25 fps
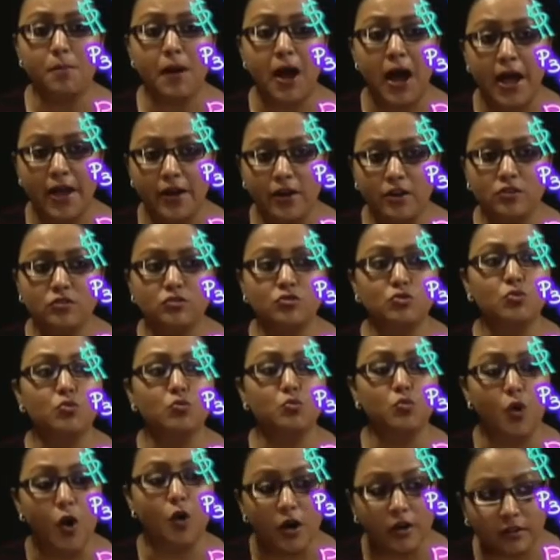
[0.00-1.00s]
buyers who
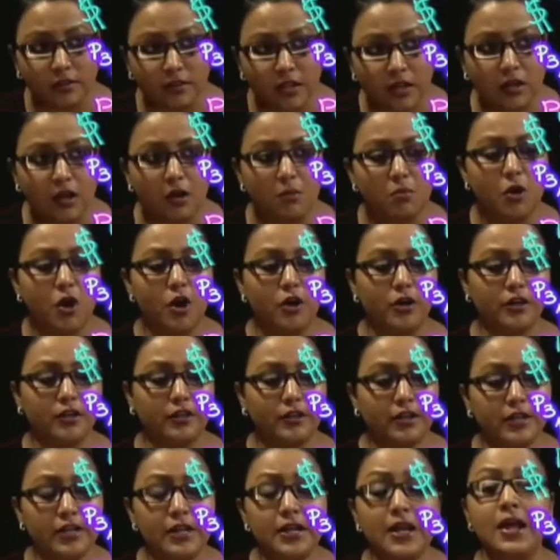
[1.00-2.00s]
want the
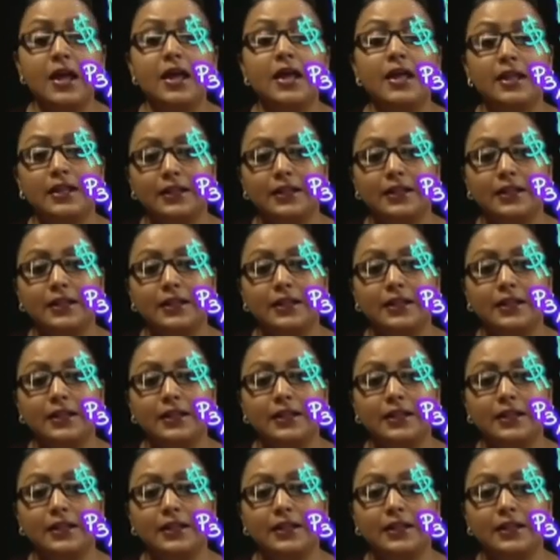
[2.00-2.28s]
commodity